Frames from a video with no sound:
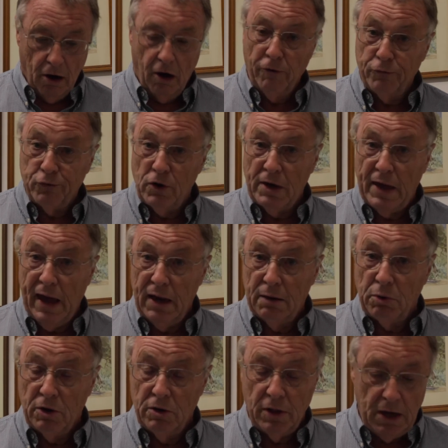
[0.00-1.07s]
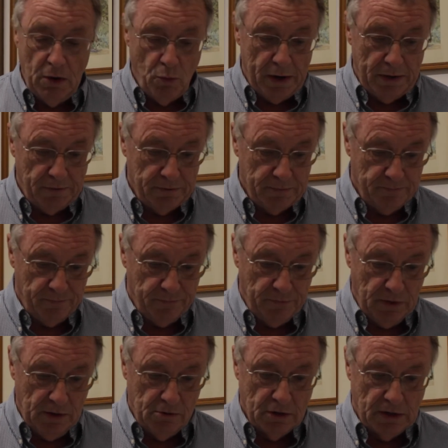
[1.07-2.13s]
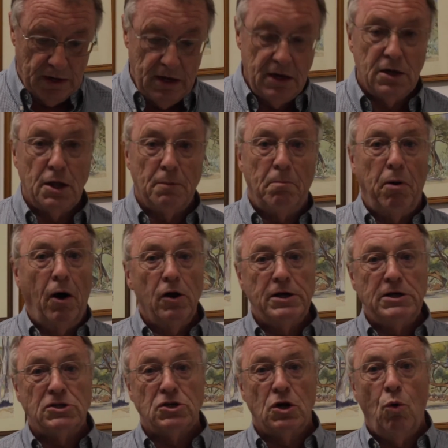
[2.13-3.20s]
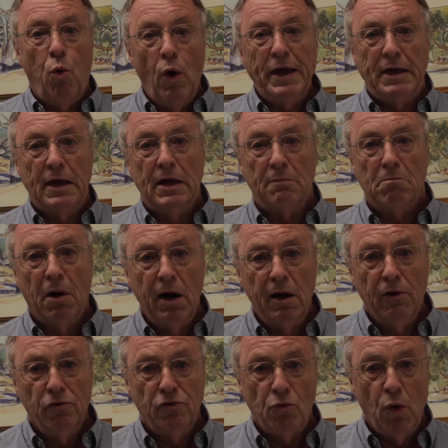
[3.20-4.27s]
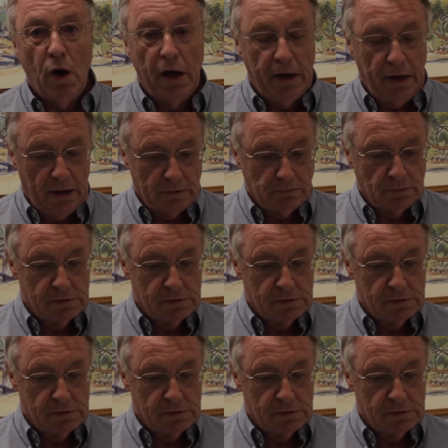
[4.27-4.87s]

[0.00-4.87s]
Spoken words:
off to Canberra they went. You could hear the pollies quaking miles away,